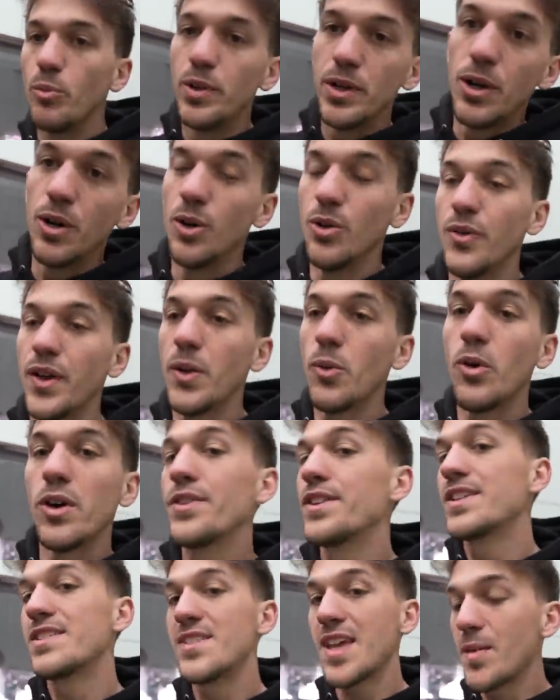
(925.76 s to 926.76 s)
build, they
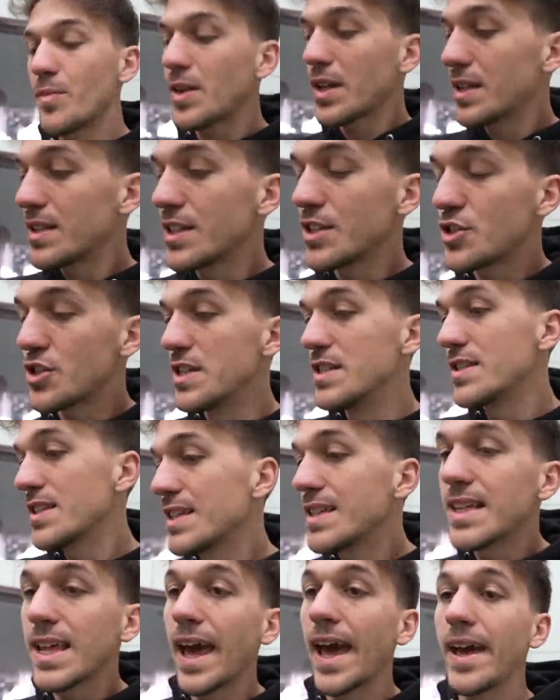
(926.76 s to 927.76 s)
want the same conditions
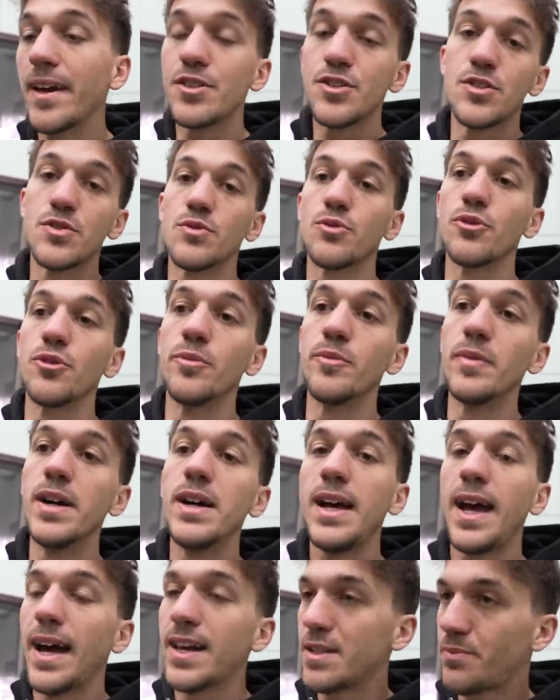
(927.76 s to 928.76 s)
in the engine room
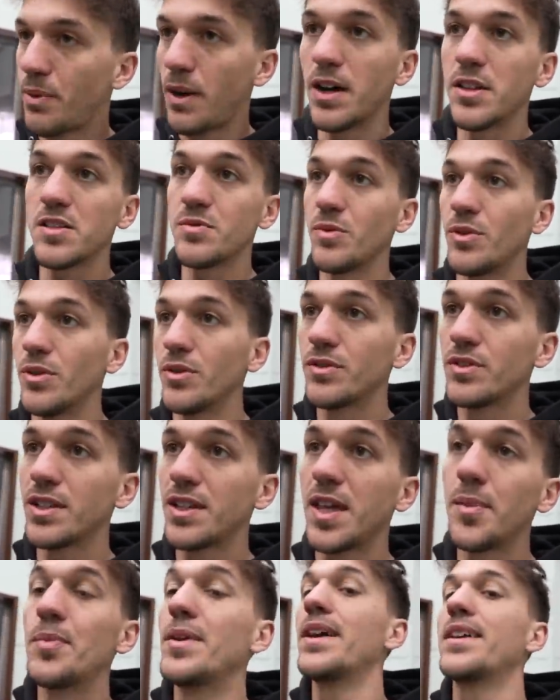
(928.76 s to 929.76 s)
as possible to
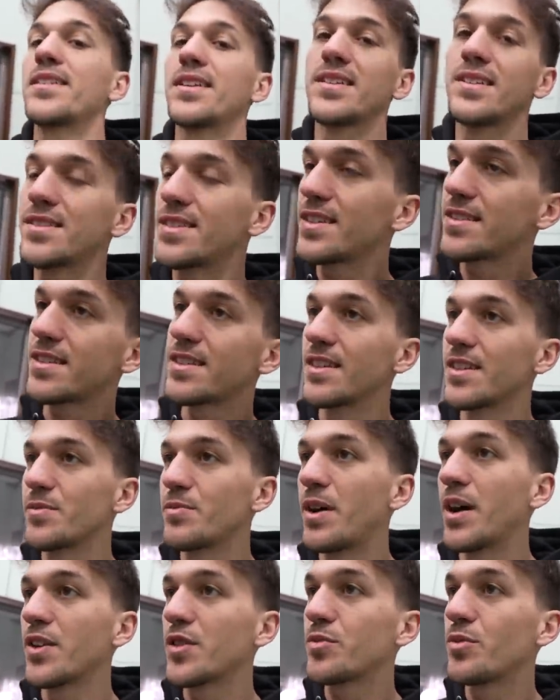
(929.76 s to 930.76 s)
keep it as consistent as
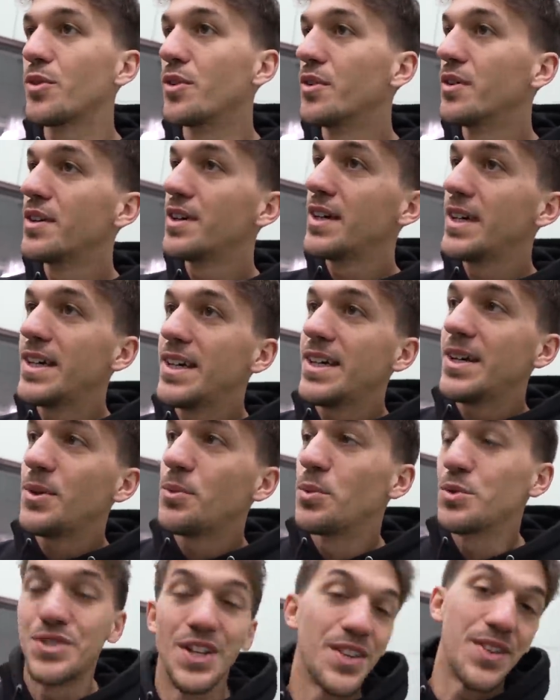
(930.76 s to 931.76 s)
possible,
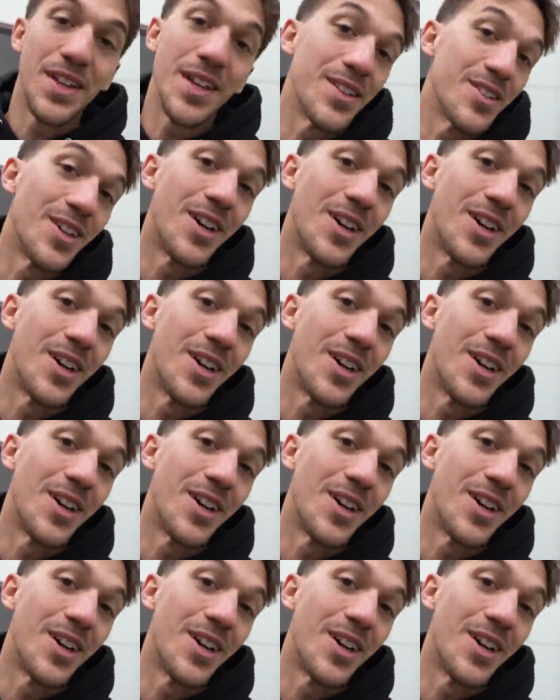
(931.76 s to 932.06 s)
which I think is